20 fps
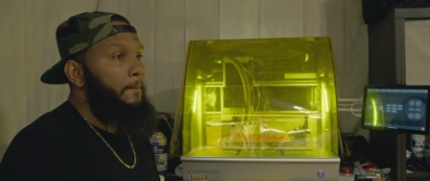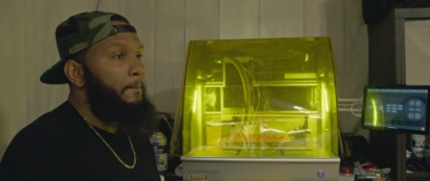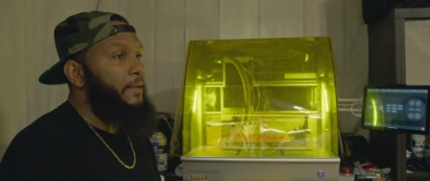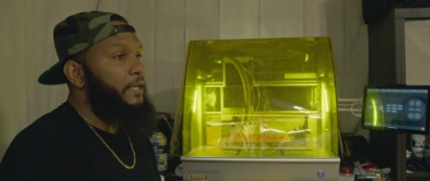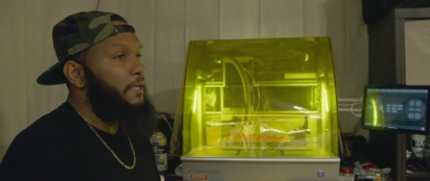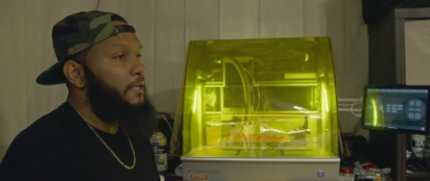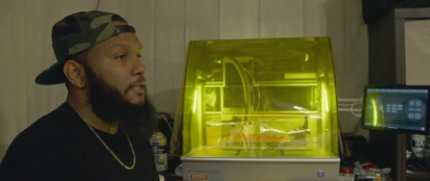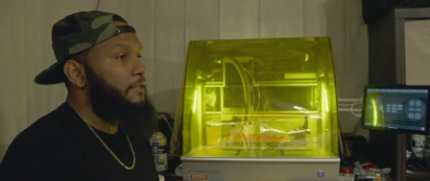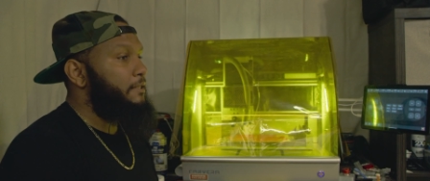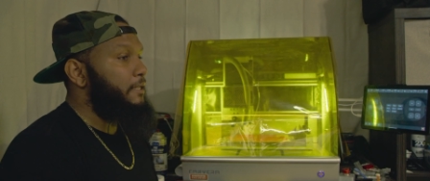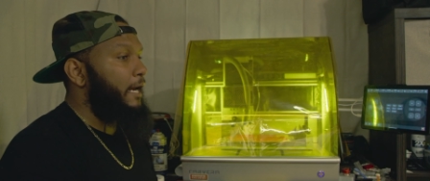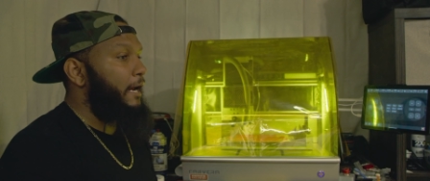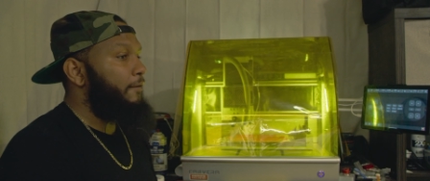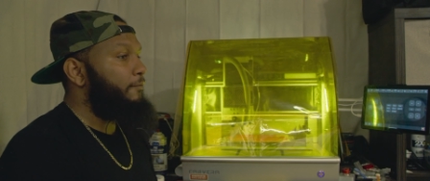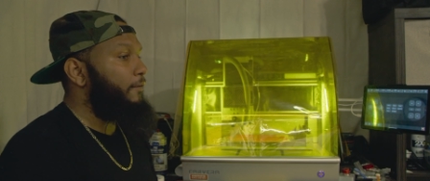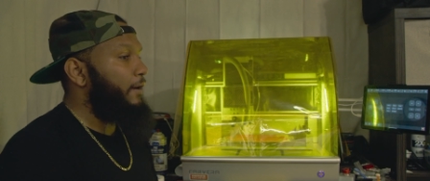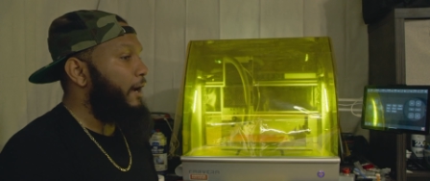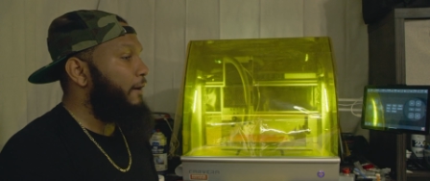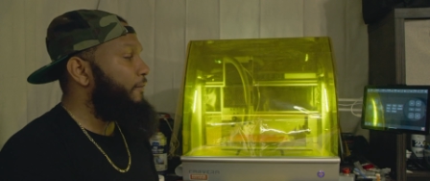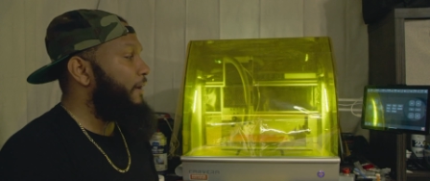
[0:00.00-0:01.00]
because
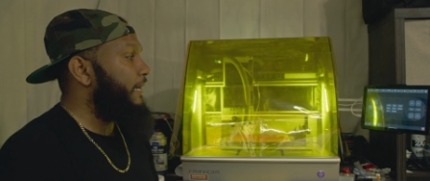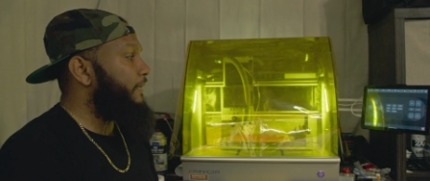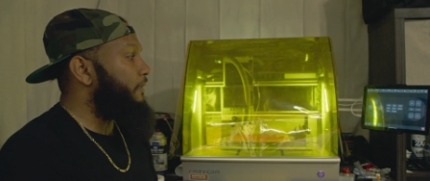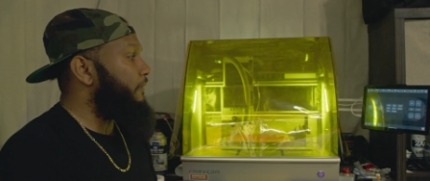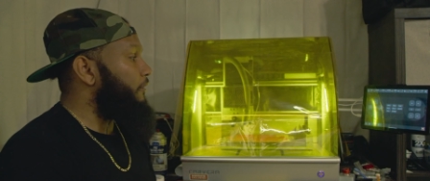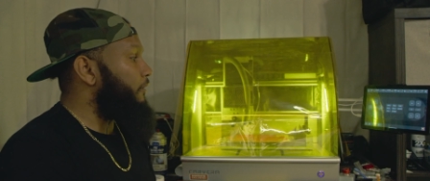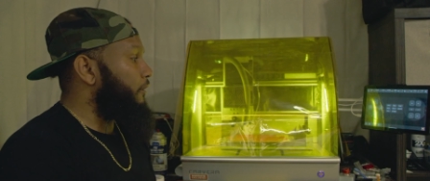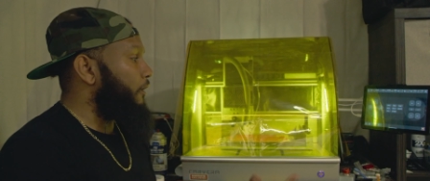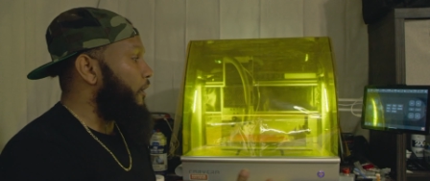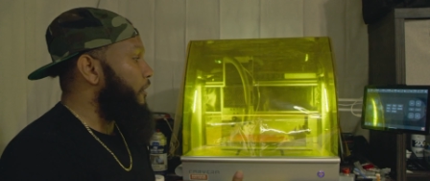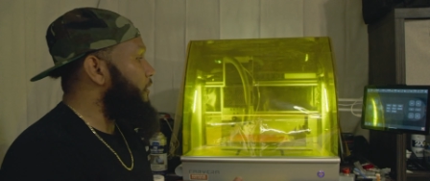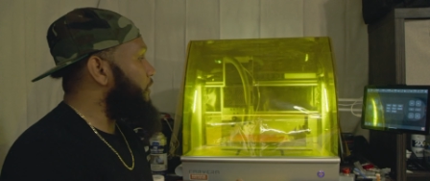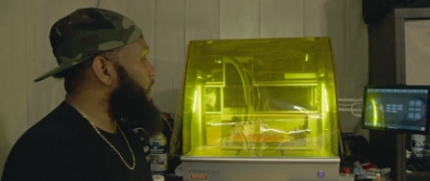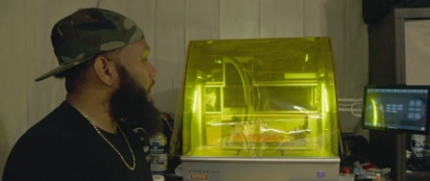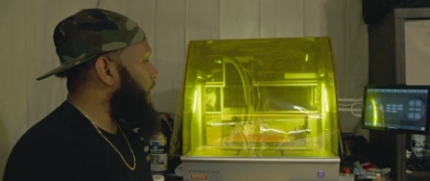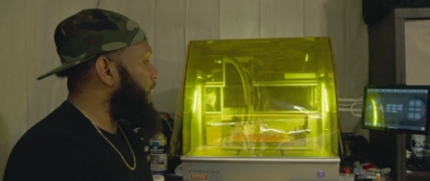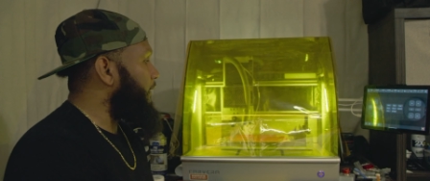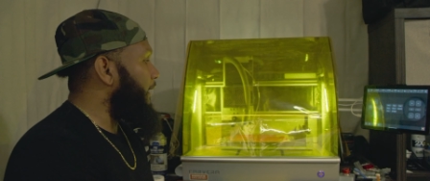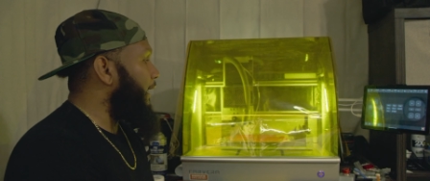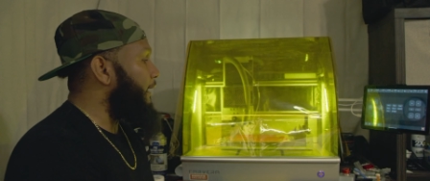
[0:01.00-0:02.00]
I've had to
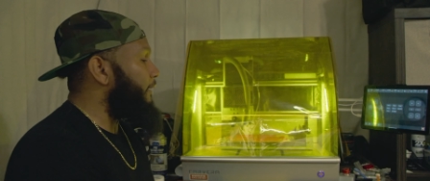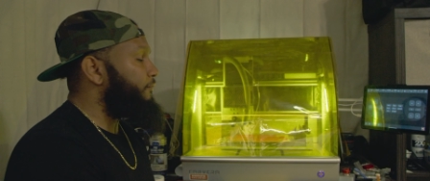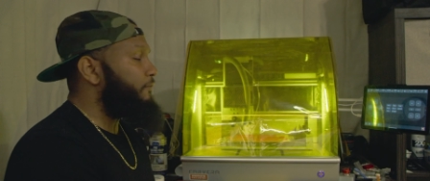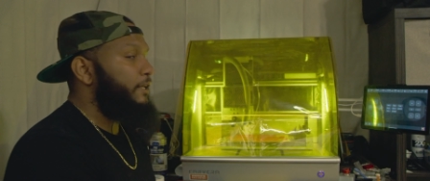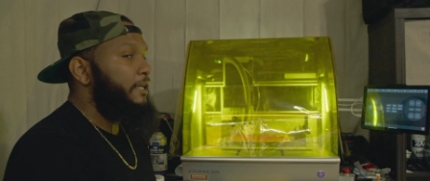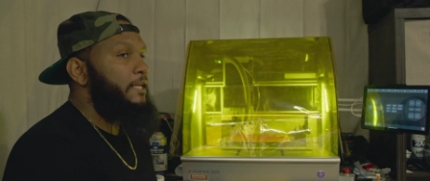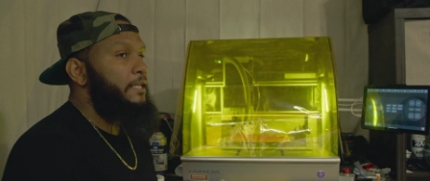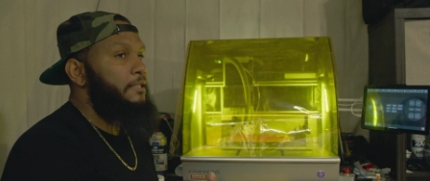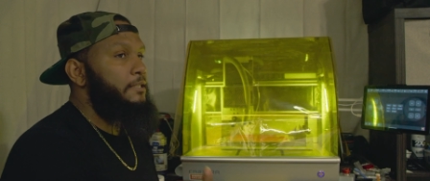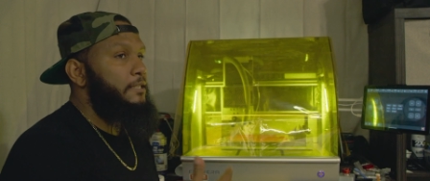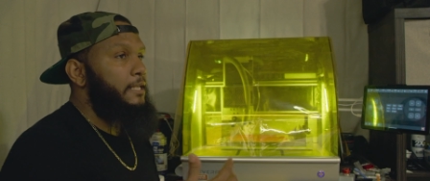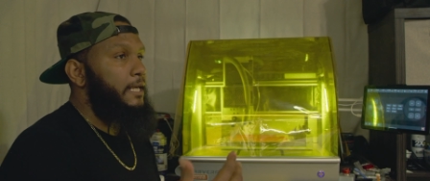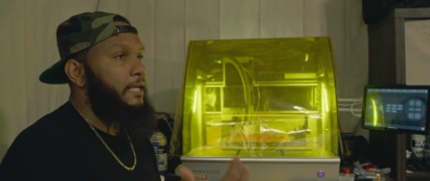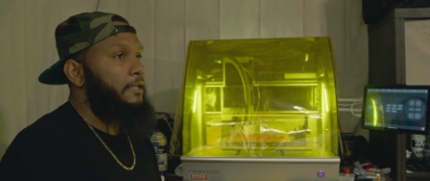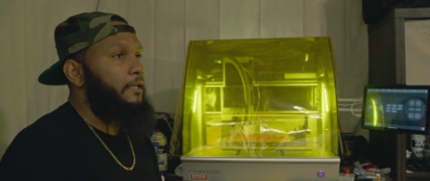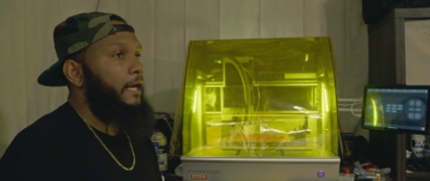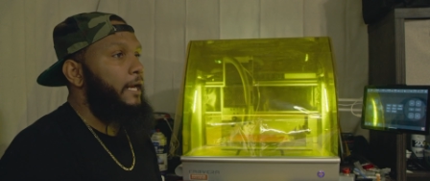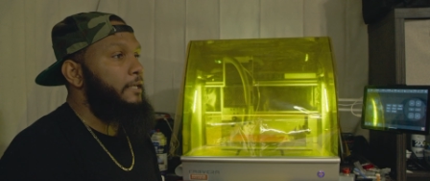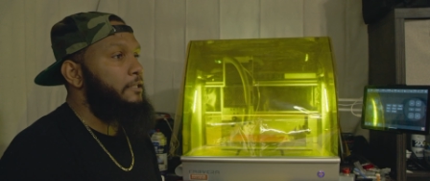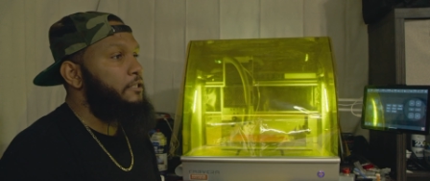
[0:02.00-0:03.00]
learn a lot of things
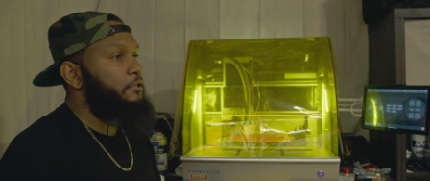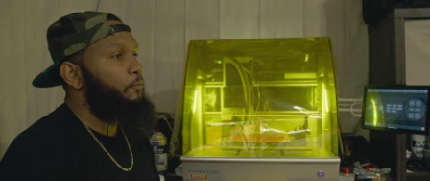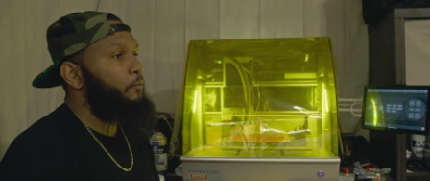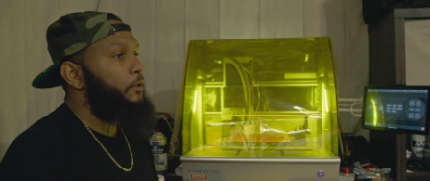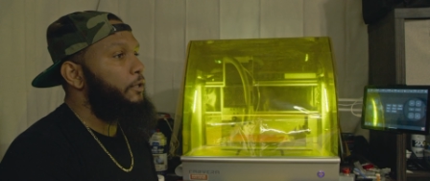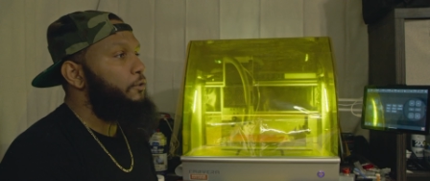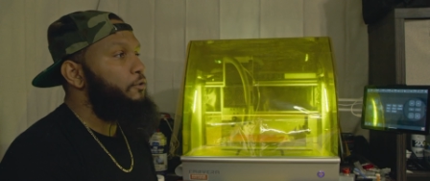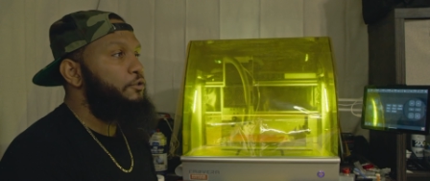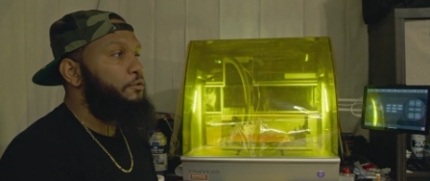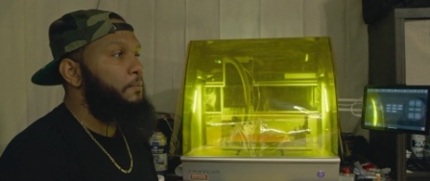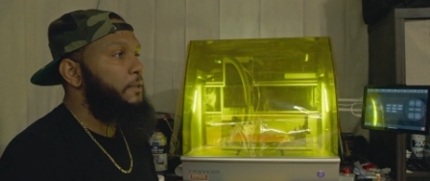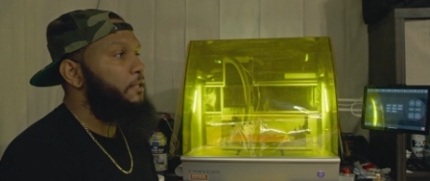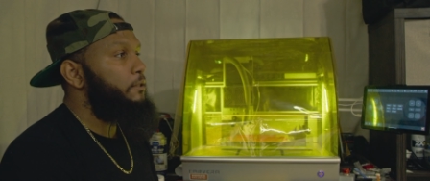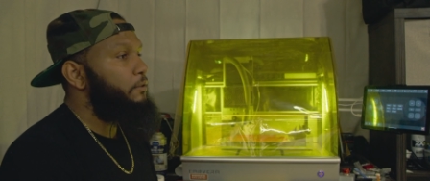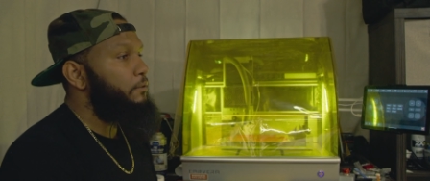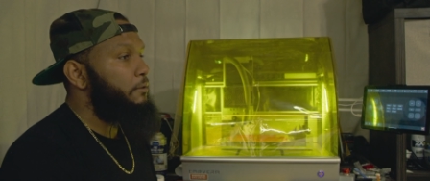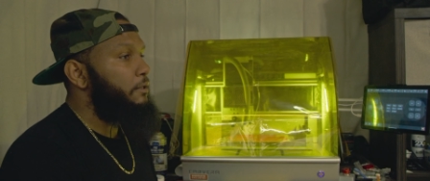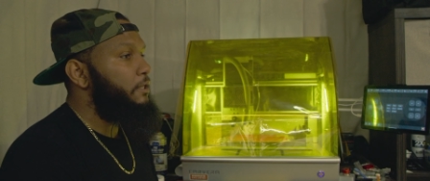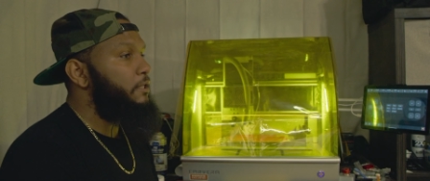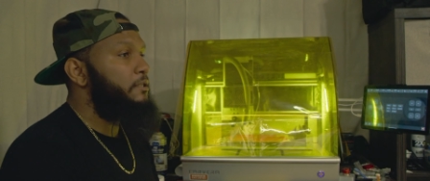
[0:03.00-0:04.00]
that like someone who's been
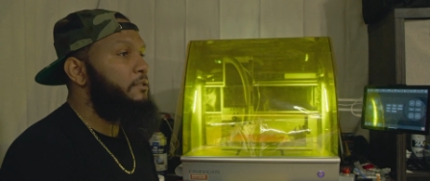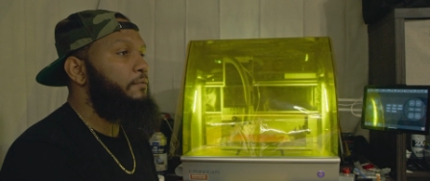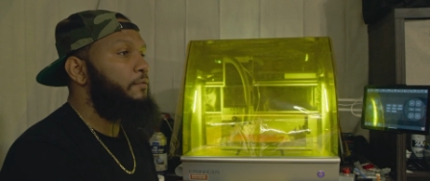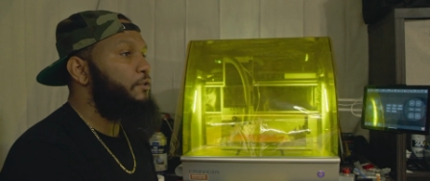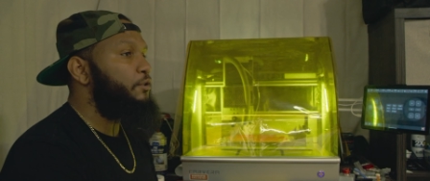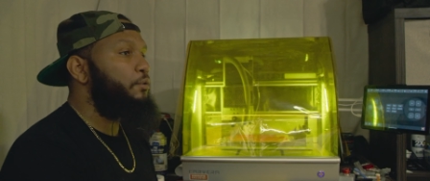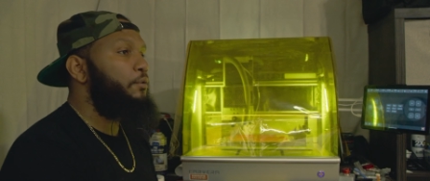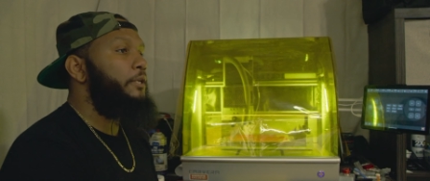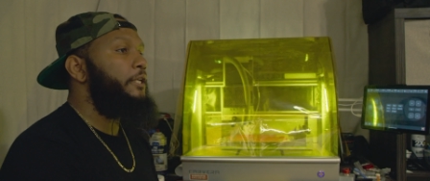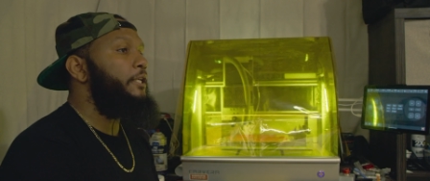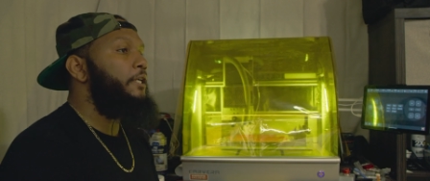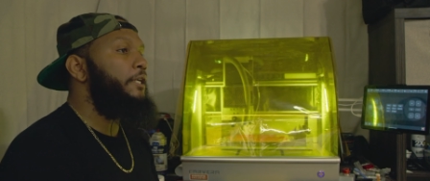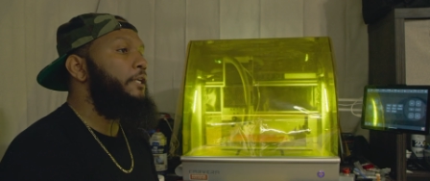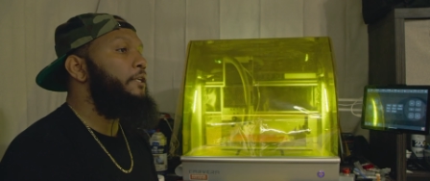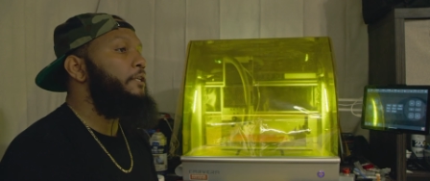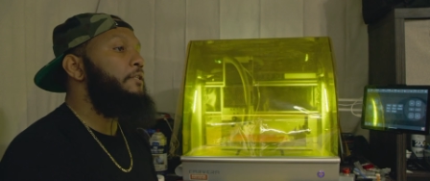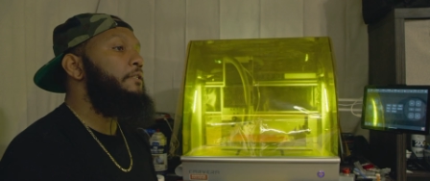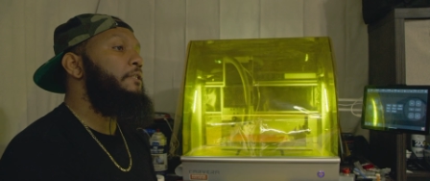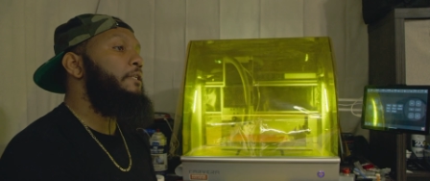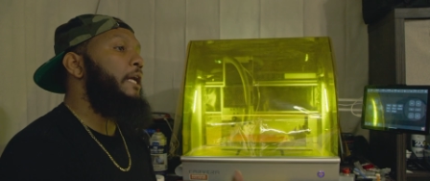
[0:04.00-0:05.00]
doing this for 20
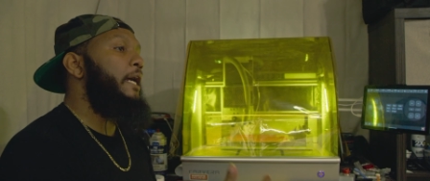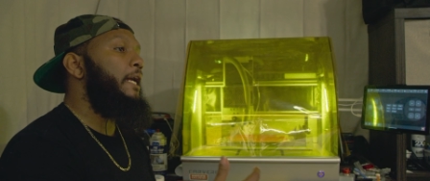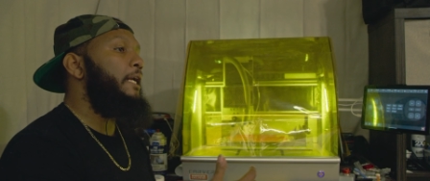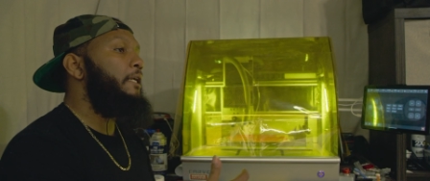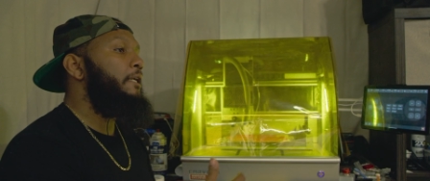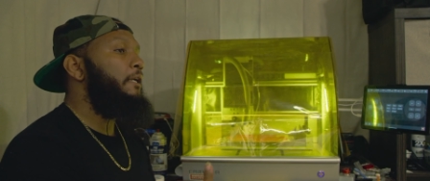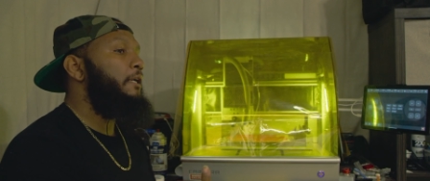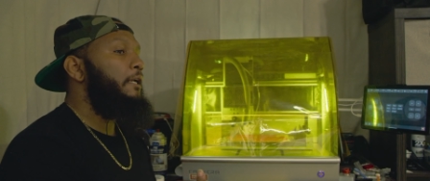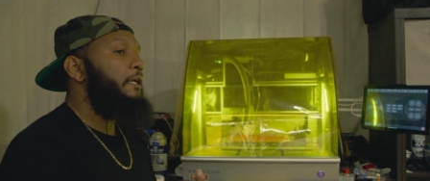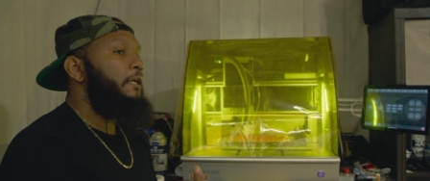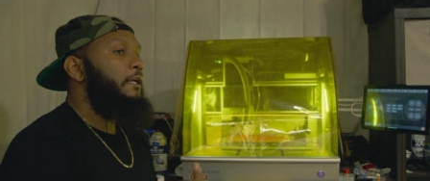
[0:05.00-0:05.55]
years, like